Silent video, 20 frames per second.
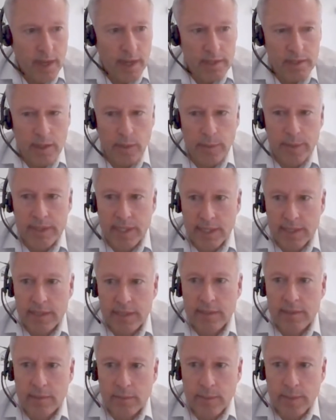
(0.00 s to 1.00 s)
So we did
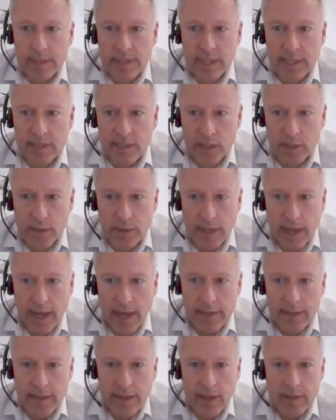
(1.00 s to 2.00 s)
do
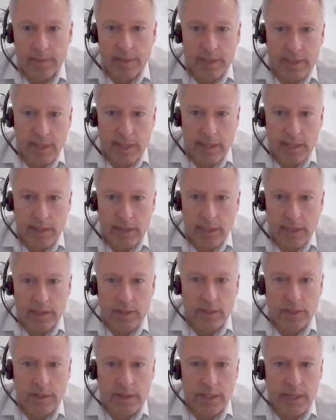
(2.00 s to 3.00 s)
that, and it's
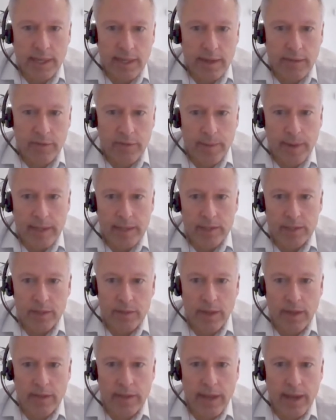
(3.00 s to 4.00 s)
good to hear from
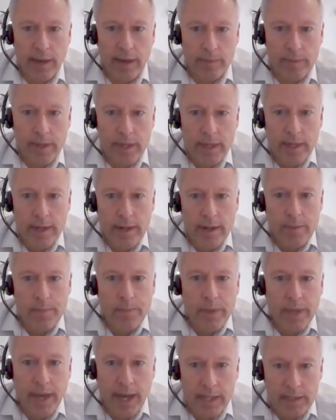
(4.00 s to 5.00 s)
Andrew that
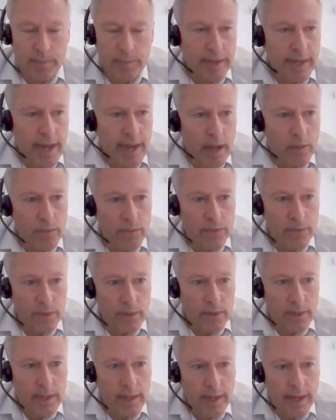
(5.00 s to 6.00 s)
has been
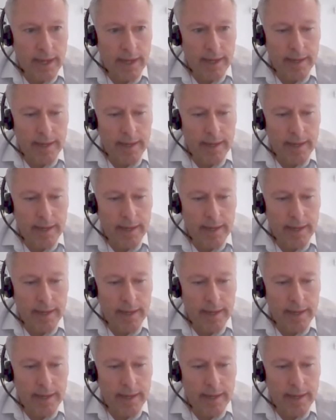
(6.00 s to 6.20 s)
helpful.